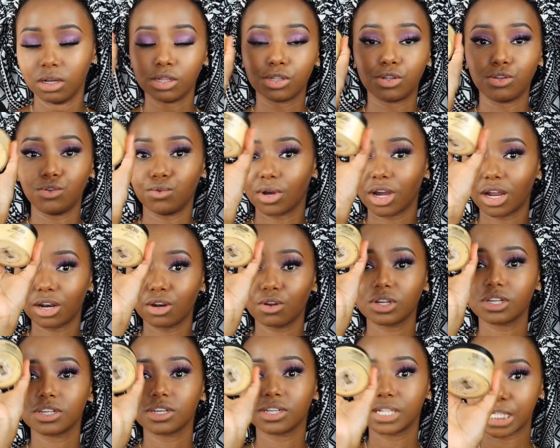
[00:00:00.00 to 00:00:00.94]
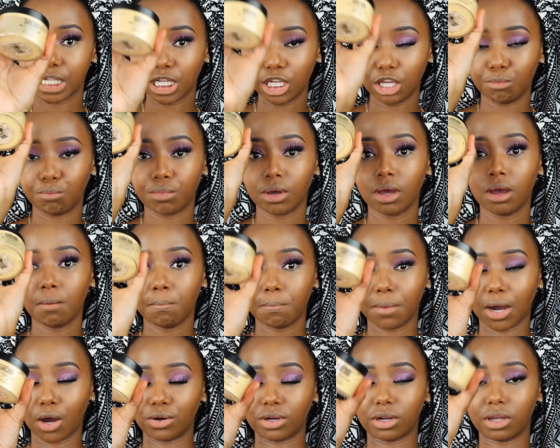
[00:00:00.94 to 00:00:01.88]
So you cannot skip
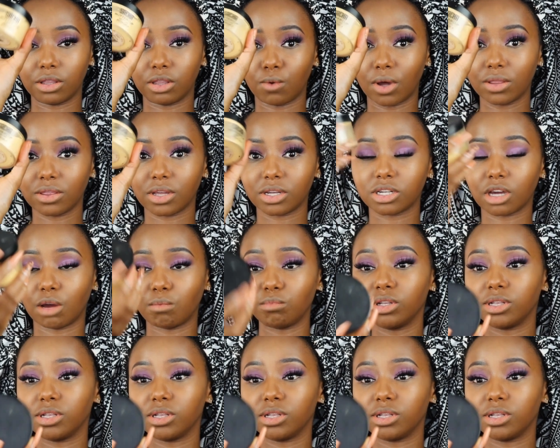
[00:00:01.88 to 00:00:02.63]
powder. The one that I'm